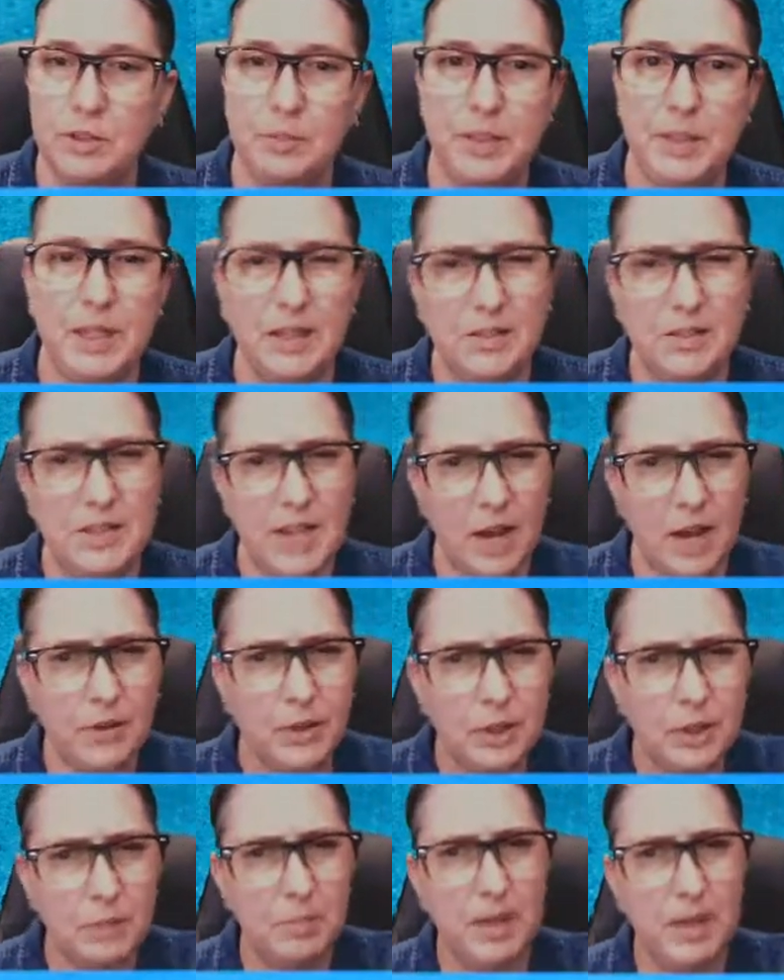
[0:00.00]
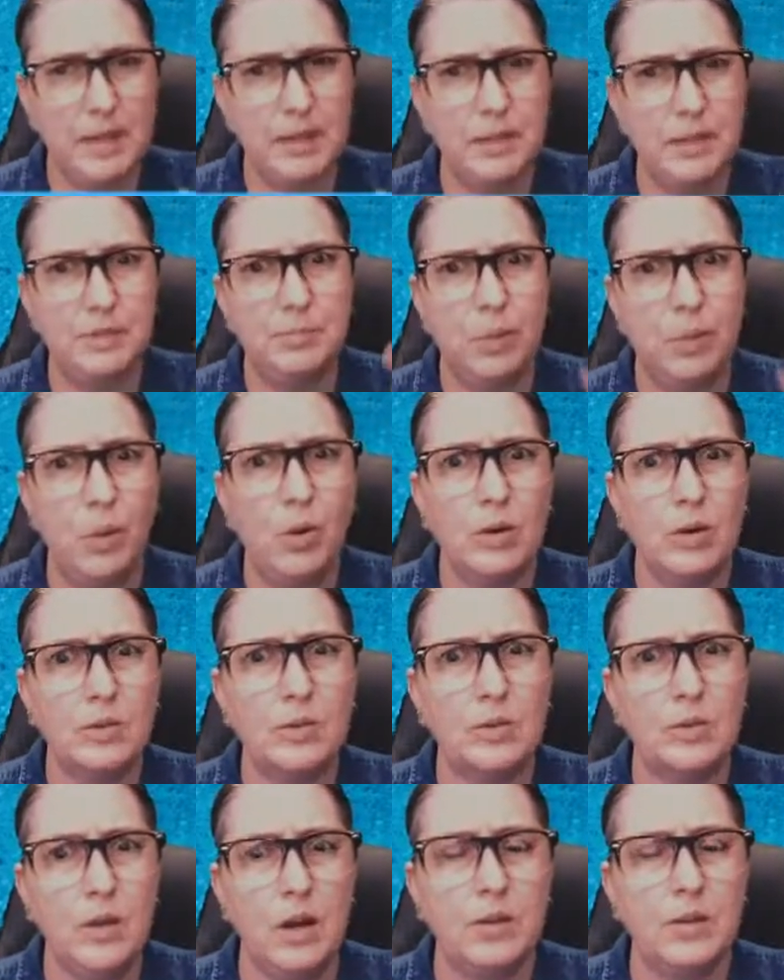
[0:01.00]
because now you can make these boards
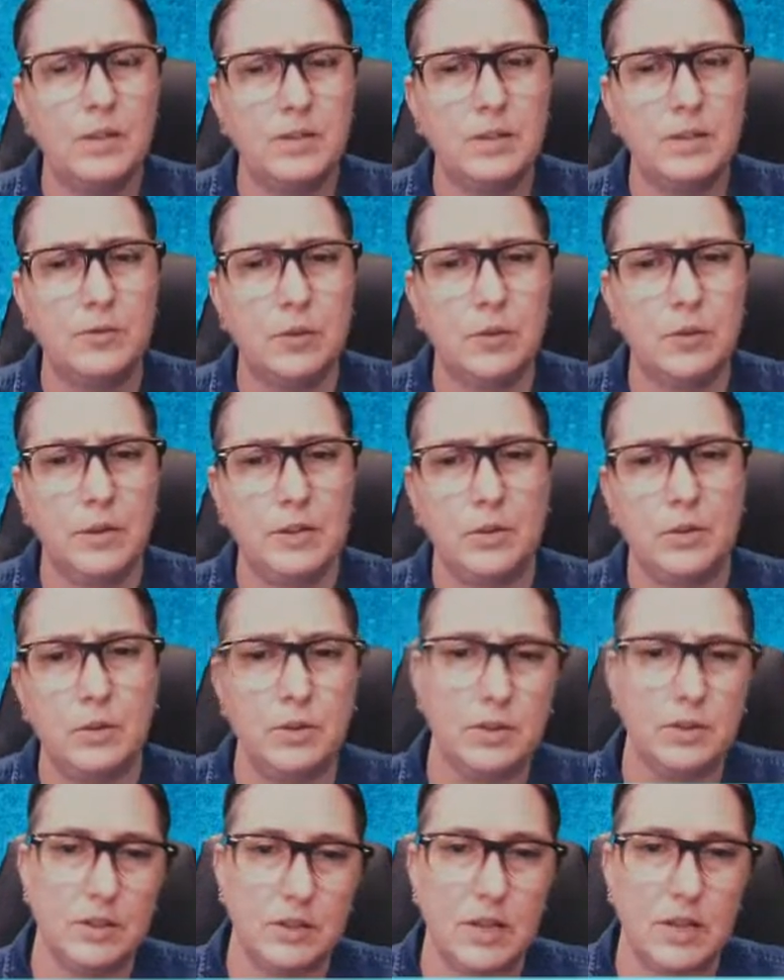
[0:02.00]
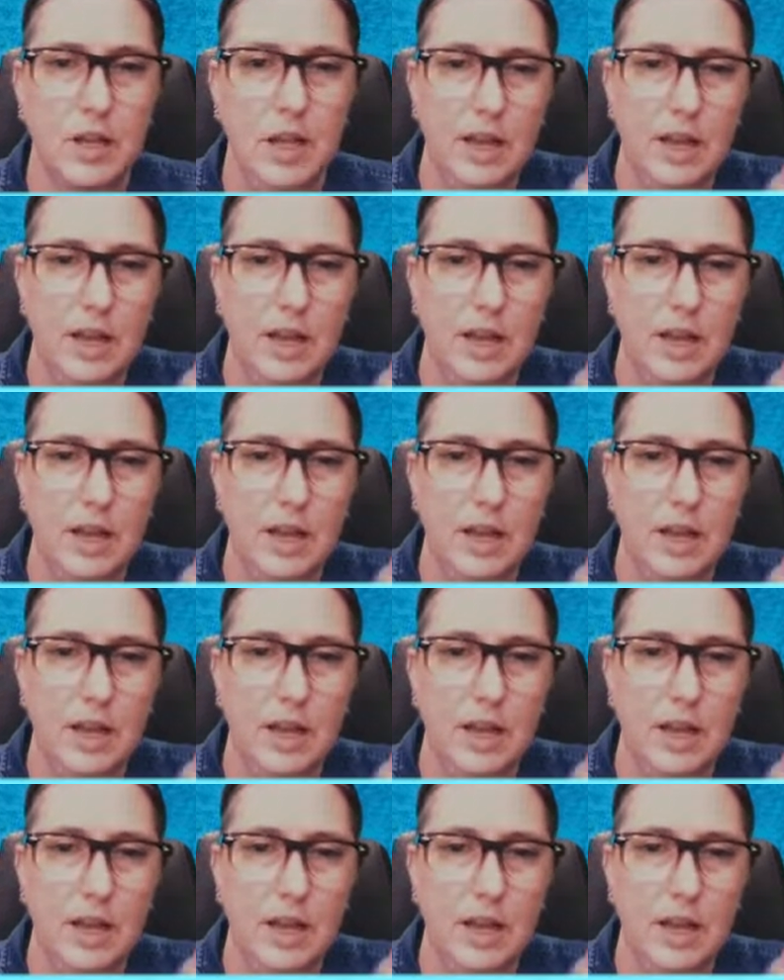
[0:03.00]
with all these different resources.